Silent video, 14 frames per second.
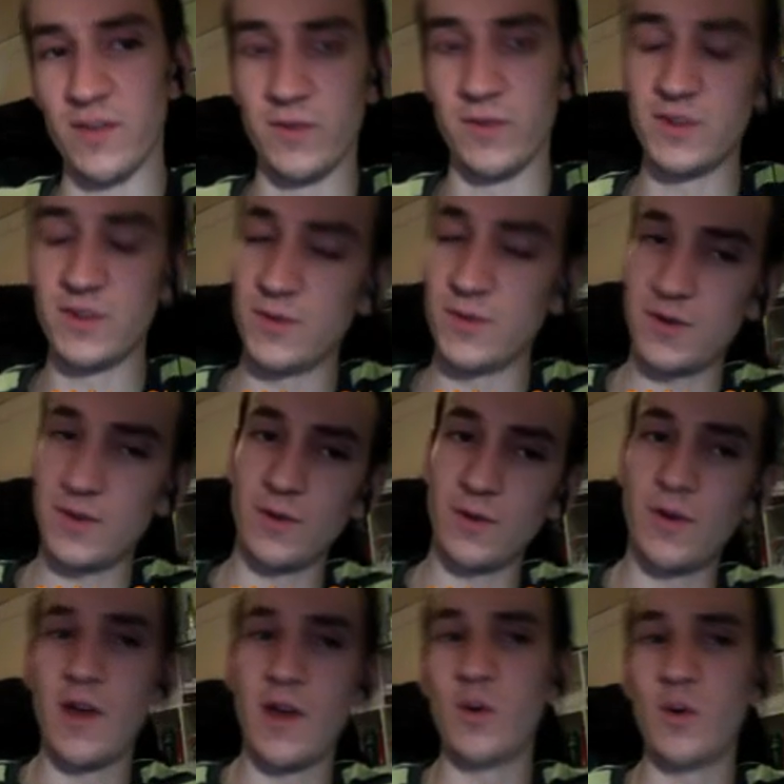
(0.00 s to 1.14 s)
give them a
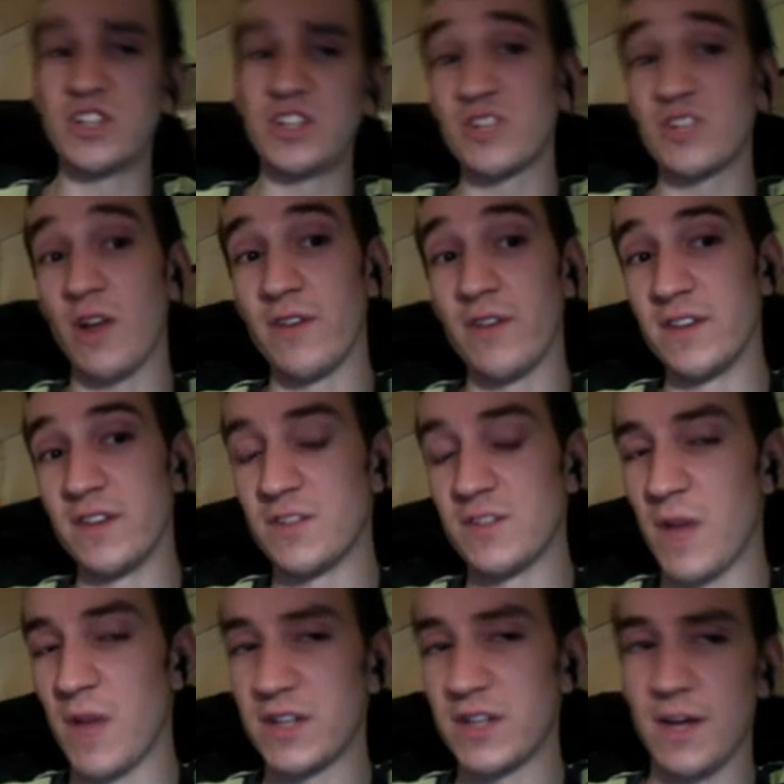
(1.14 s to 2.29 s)
2/2, which is relevant in this
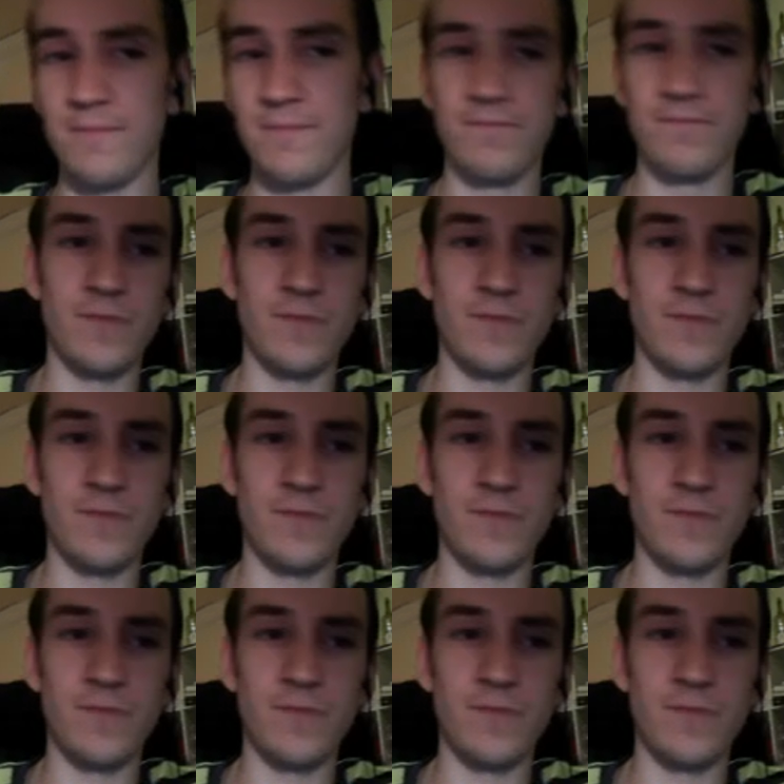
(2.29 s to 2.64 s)
matchup.